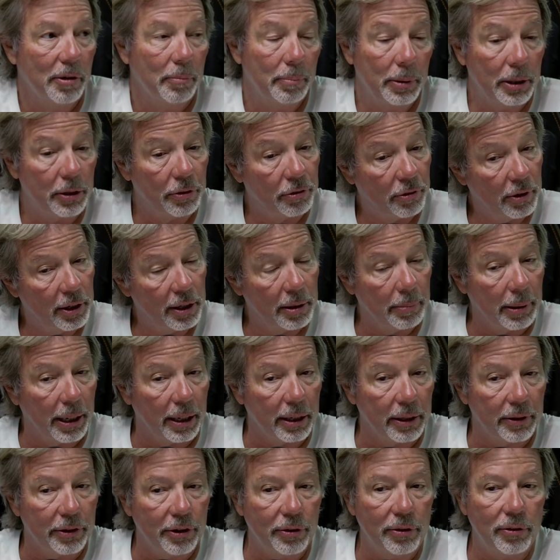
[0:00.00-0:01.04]
Because think about
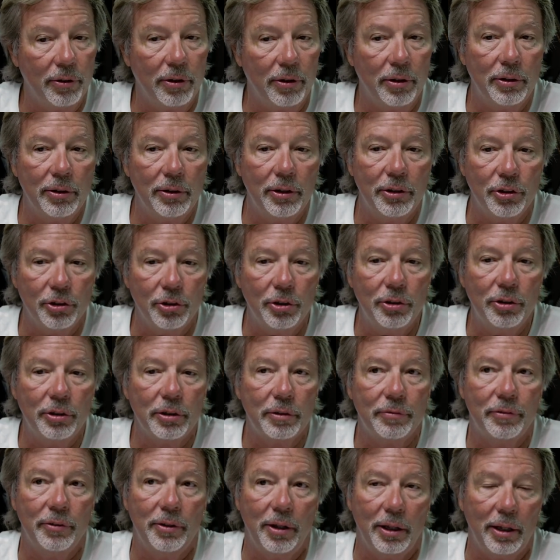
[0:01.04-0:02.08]
it, they're all on the hook
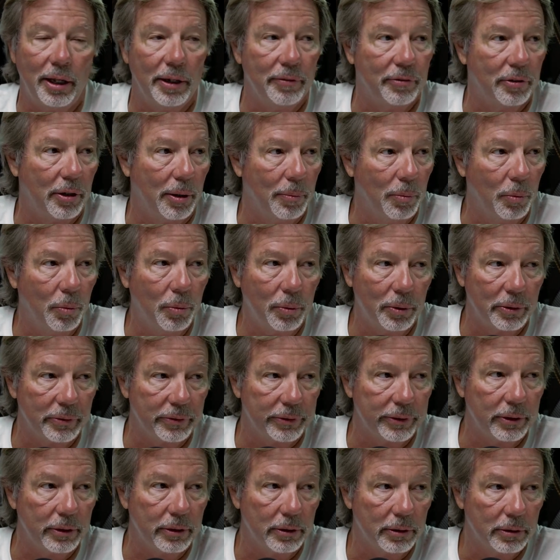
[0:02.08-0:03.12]
for the lifetime warranty.